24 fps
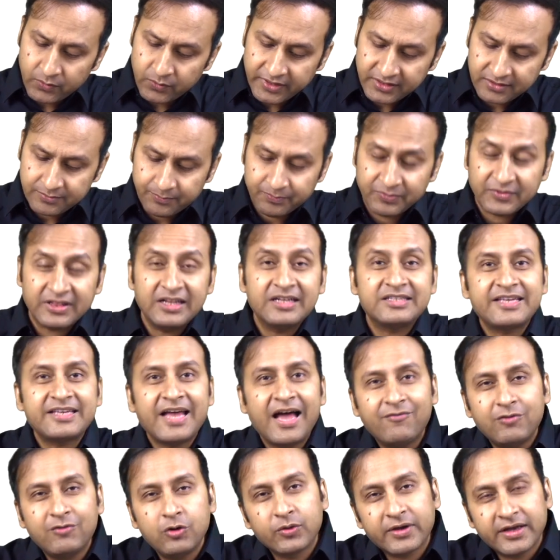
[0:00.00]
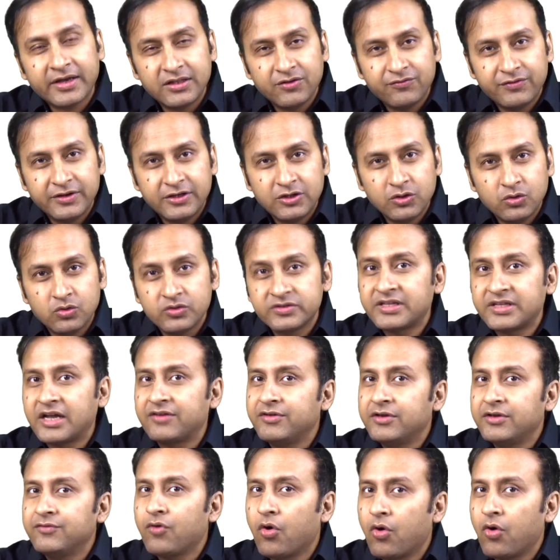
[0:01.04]
with, let's have a look at the videos that
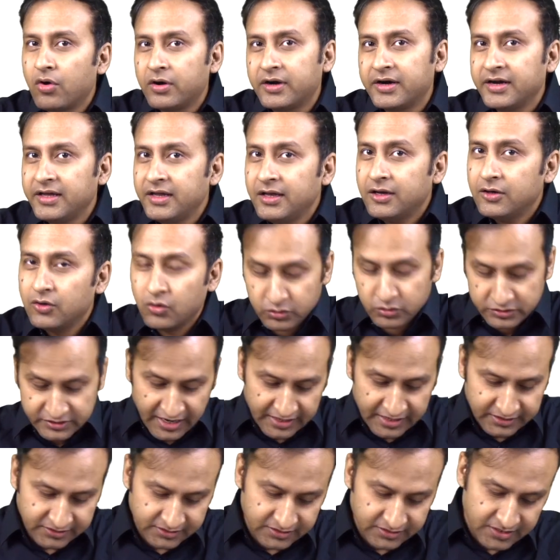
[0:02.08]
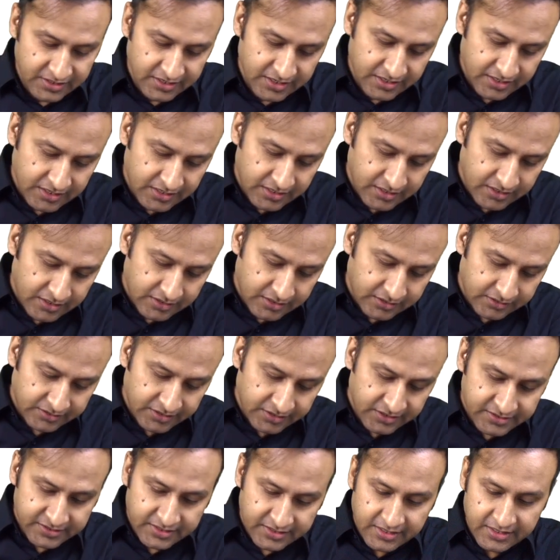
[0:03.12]
we've already looked at.
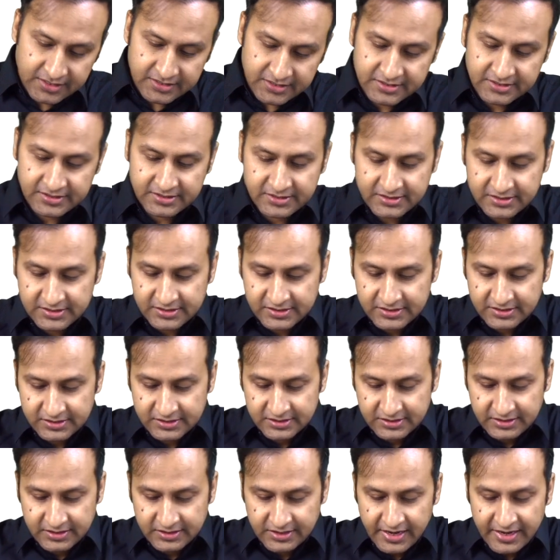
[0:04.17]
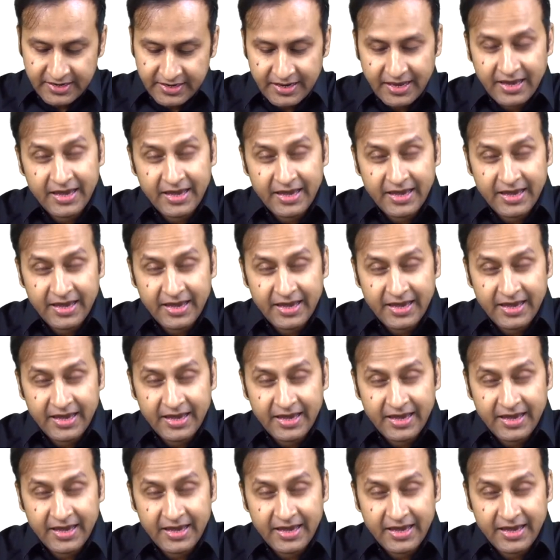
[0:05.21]
This is an